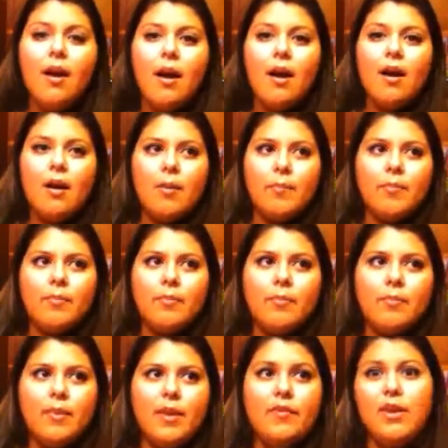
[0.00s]
Um,
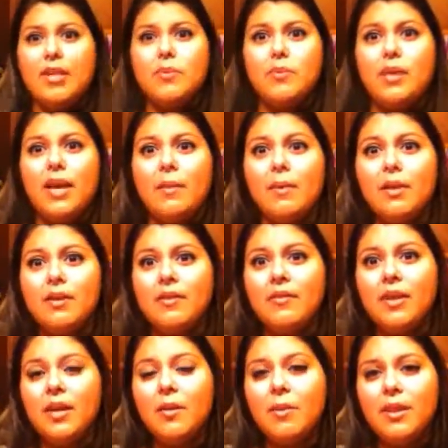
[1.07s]
if you guys would like me to do a
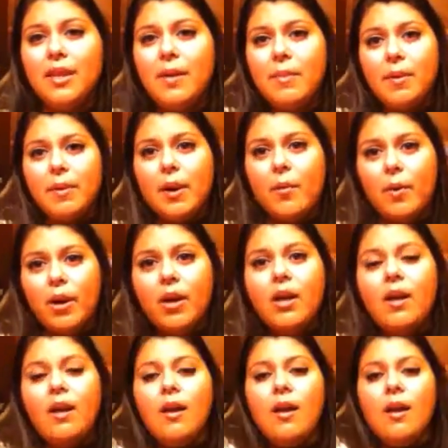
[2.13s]
video about that, maybe I will.
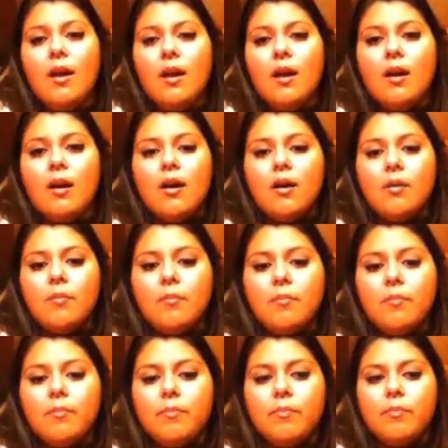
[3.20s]
Um,
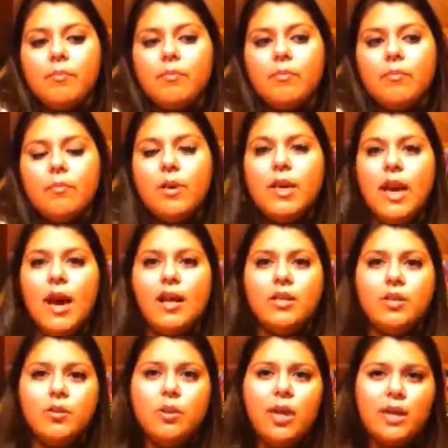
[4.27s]
but yeah, I
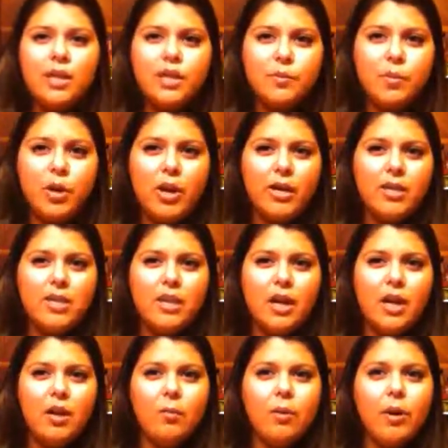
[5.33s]
do like this product and
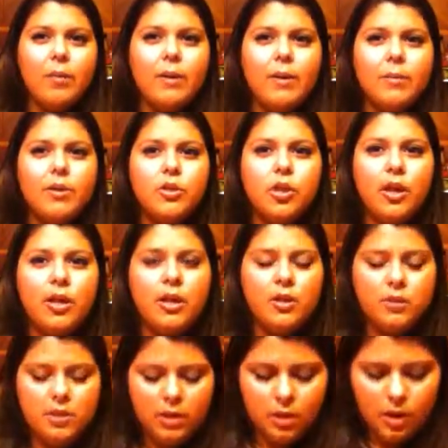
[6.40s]
I'll probably be trying to
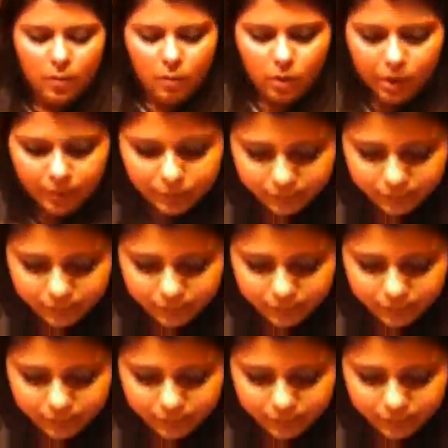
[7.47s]
use it a lot more.